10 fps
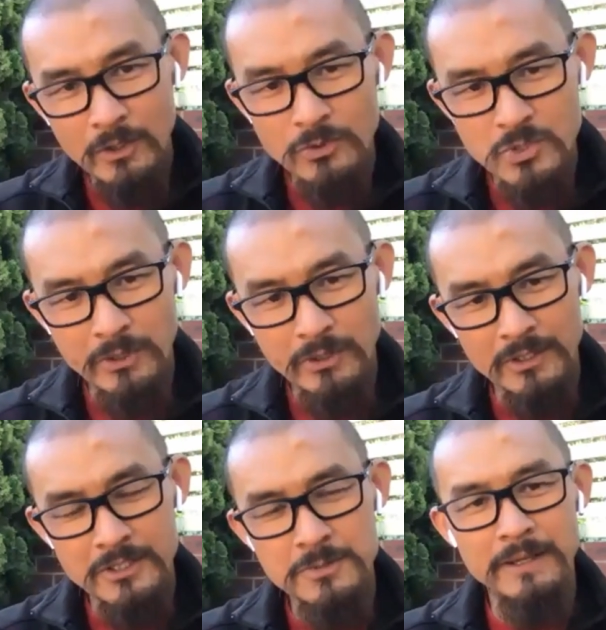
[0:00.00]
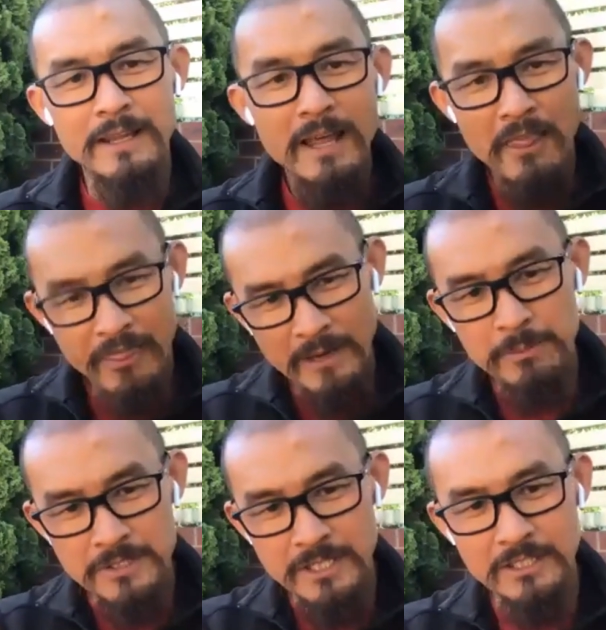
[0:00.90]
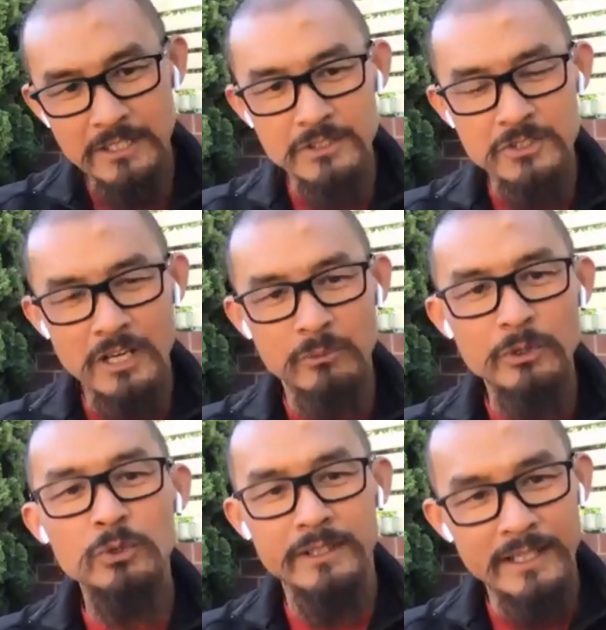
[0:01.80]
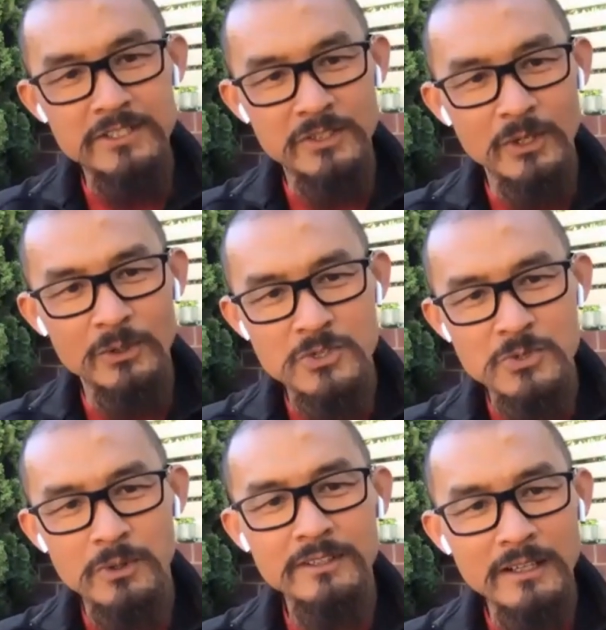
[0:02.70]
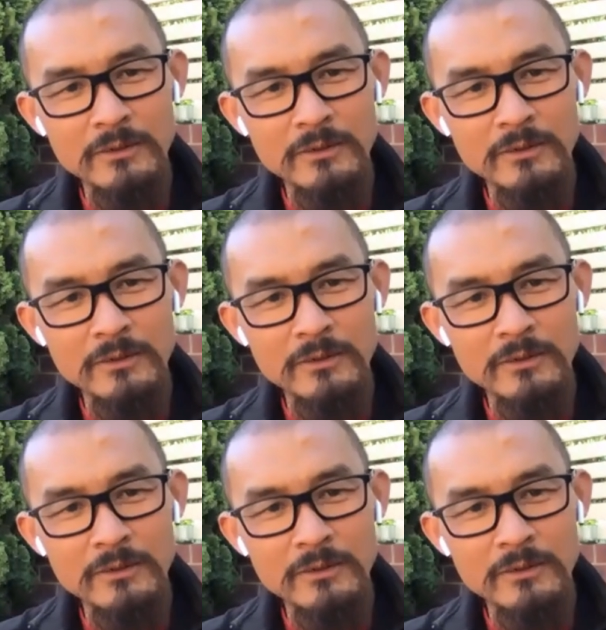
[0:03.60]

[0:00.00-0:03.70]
Golden Swan lots, but that particular time we couldn't get to the Golden Swan,